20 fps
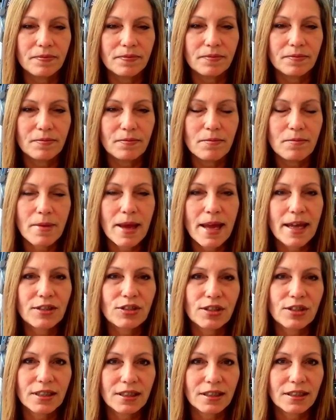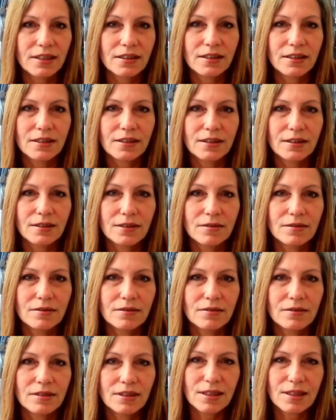magic.
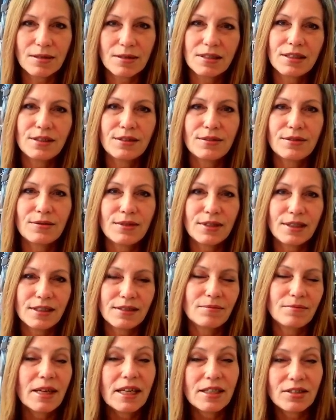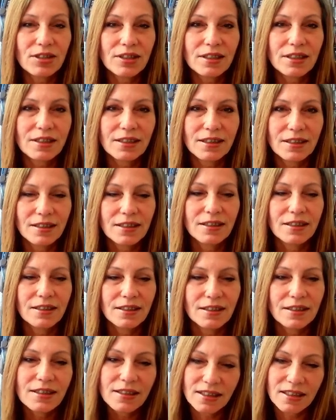Does that sound right? Magic.
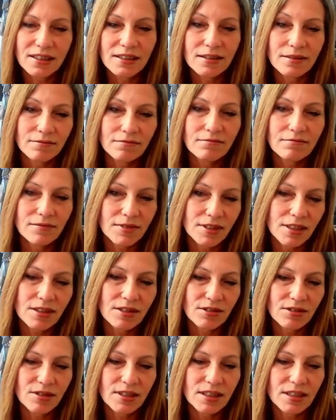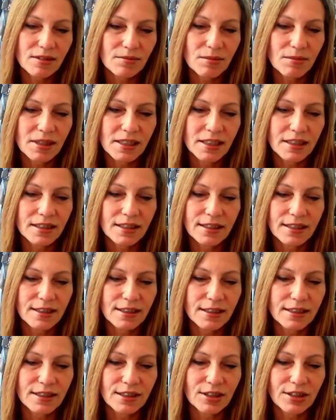Yeah, sounds right to me. And
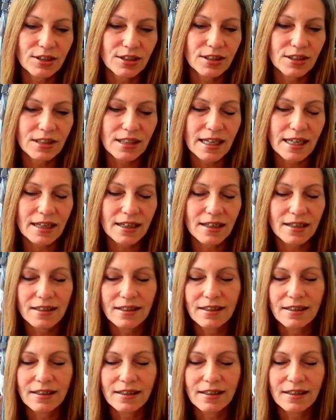it's just like